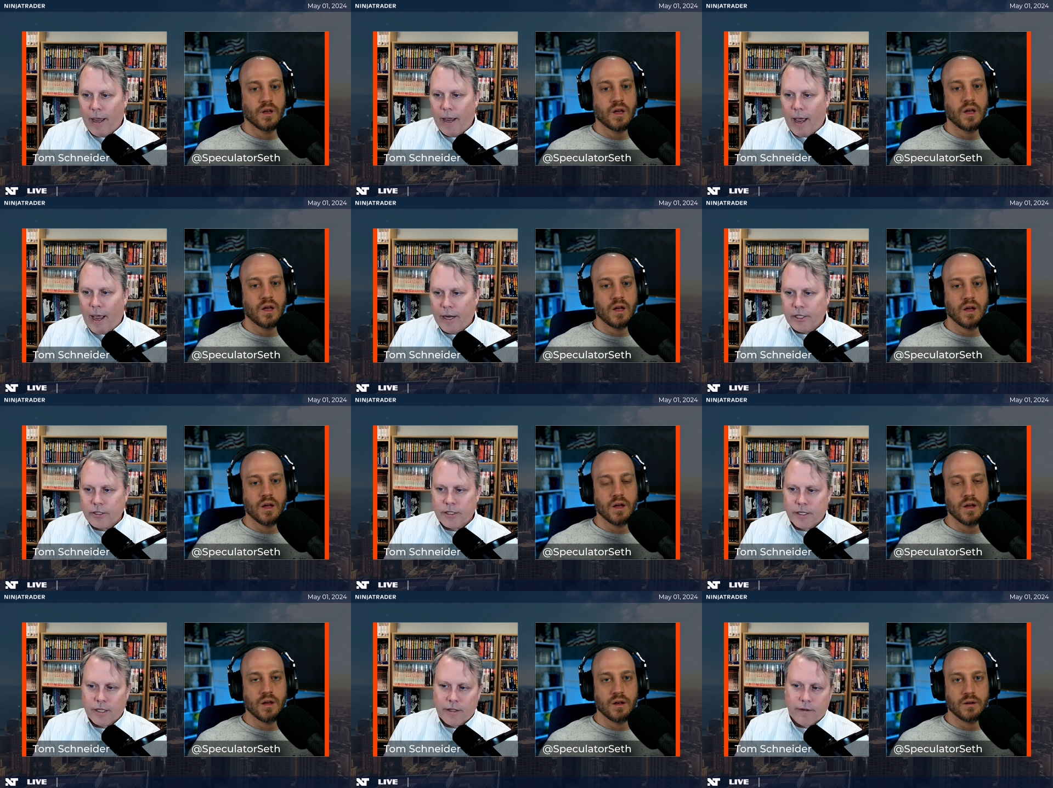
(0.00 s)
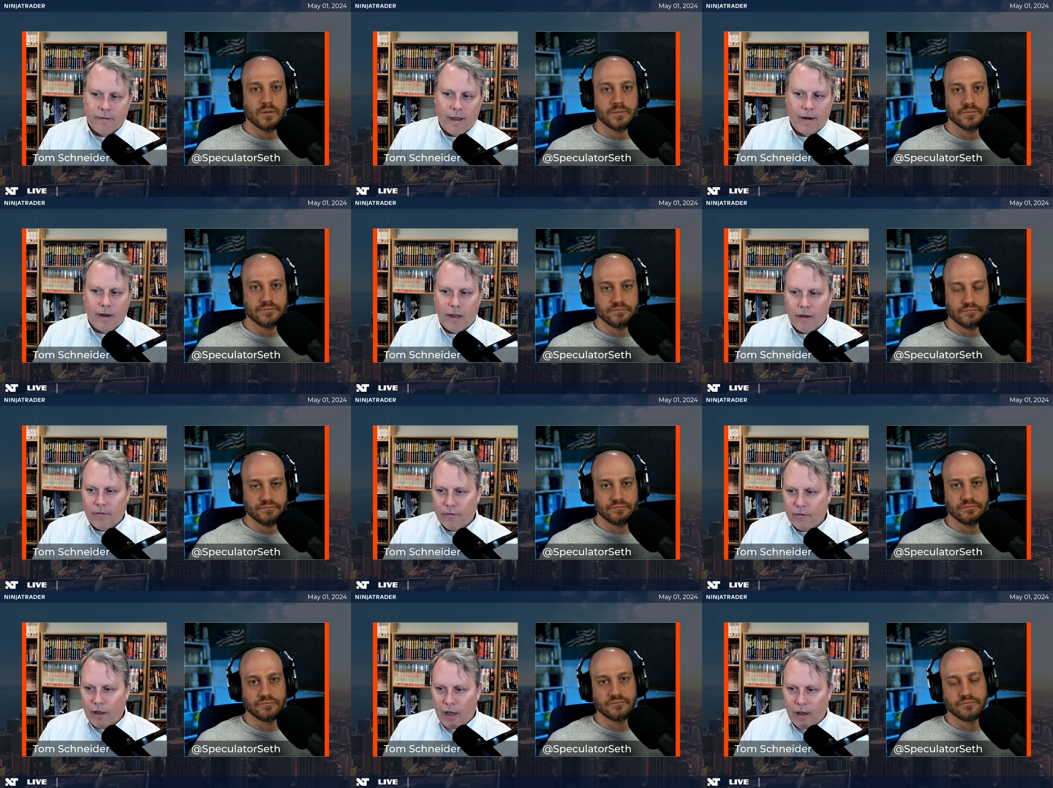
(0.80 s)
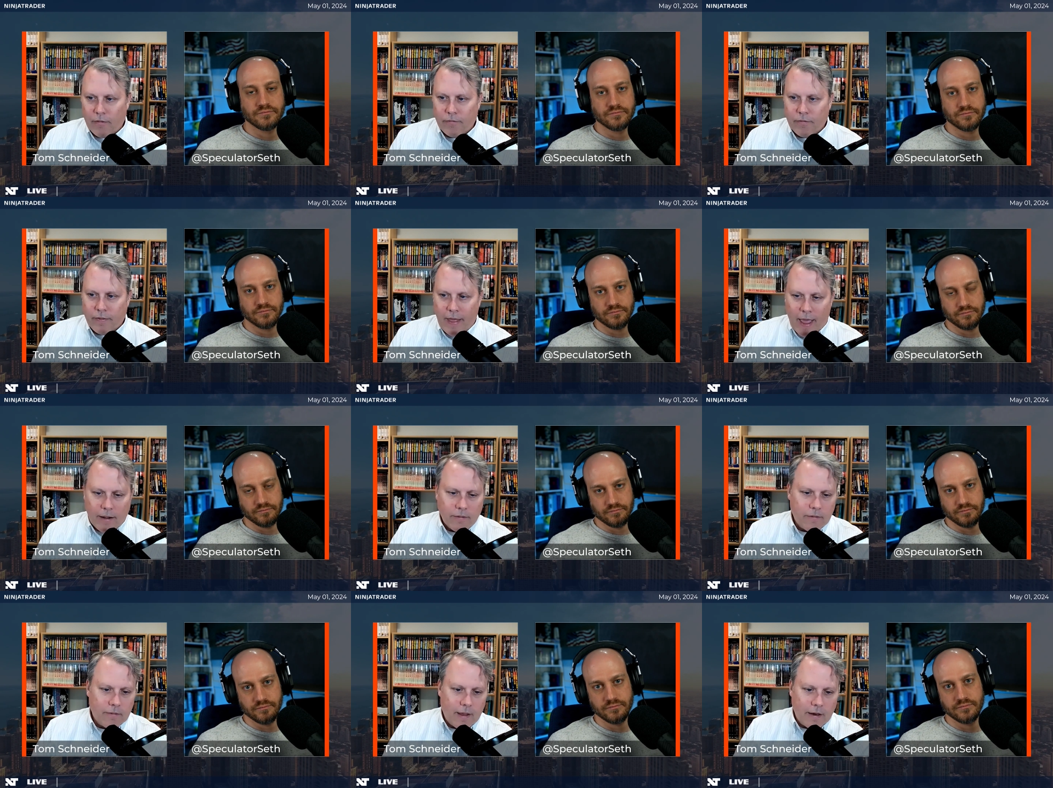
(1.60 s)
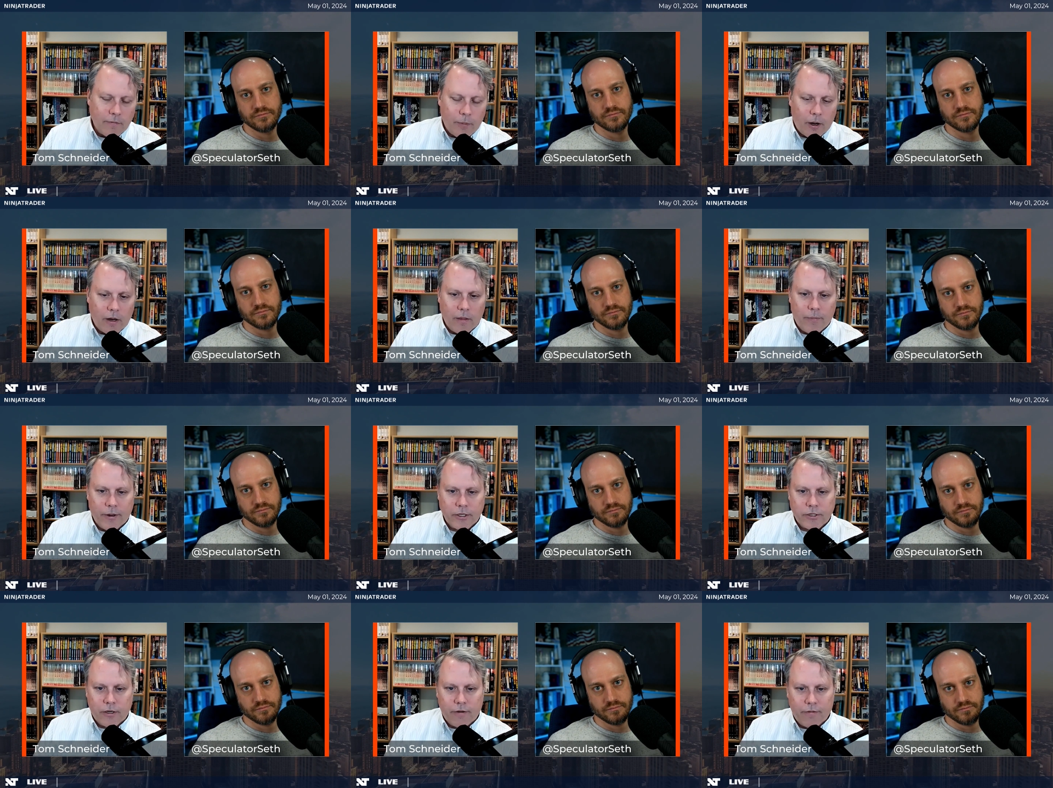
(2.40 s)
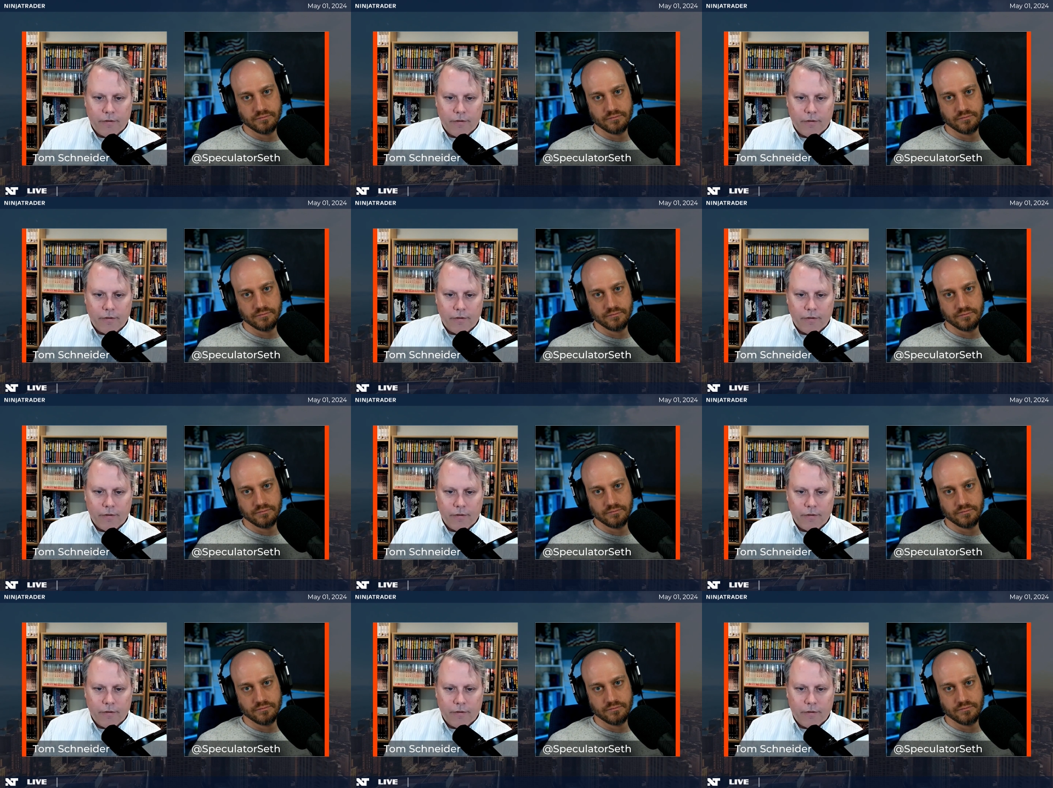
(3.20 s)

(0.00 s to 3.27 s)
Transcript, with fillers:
Speaker 1: I, I just think this idea of uh, that that's part of the picture